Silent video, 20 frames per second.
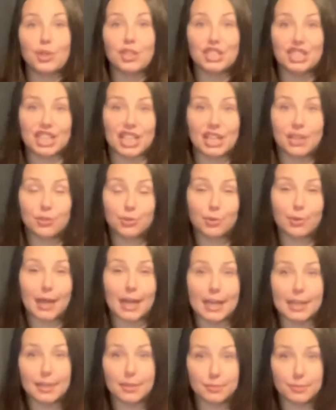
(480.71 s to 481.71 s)
J. Crew
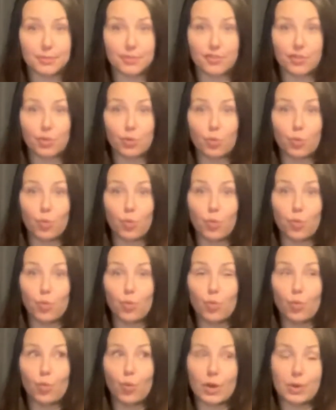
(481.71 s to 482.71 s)
items for
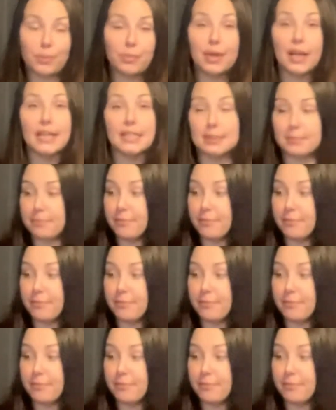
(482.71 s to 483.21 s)
one price,